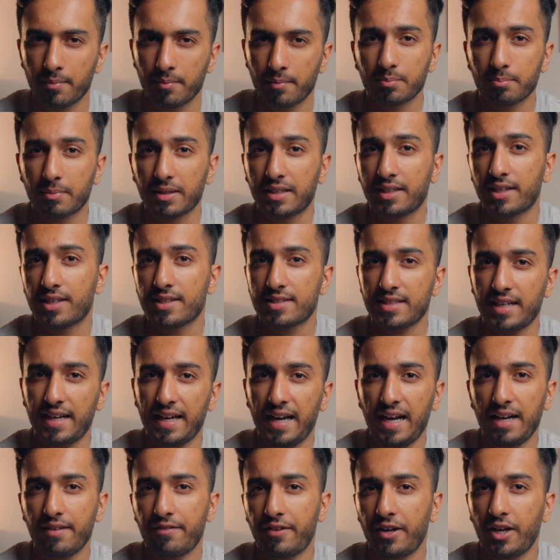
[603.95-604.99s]
because I
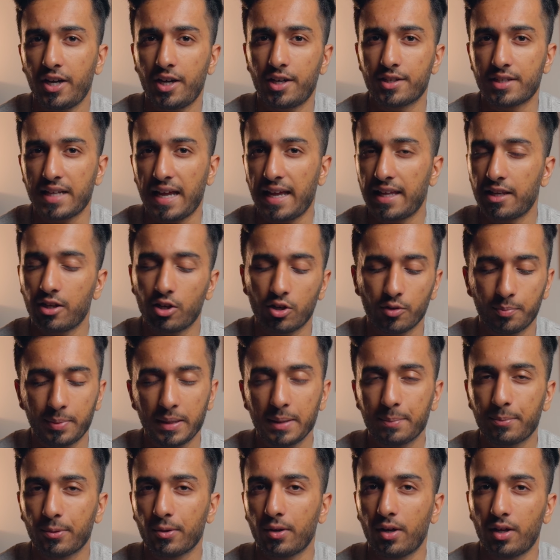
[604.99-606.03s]
have heard a lot of
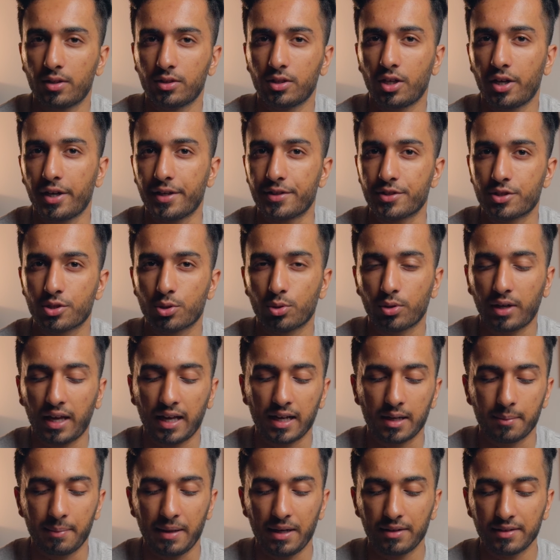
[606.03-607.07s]
people online talking
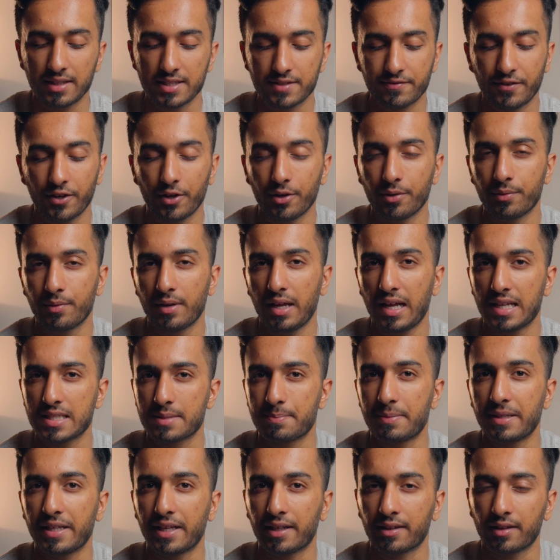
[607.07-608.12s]
about this phone as
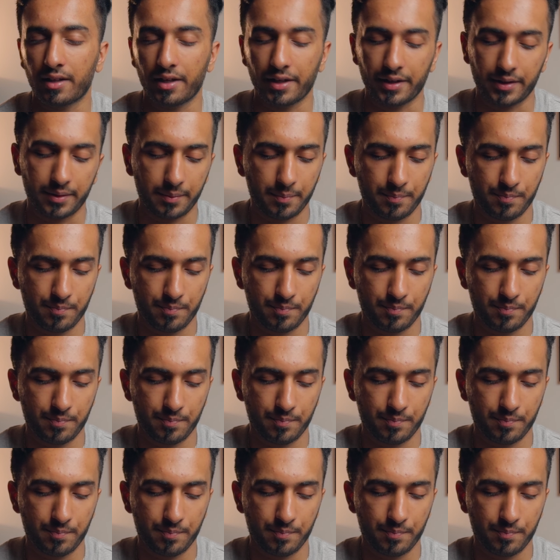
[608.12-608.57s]
being like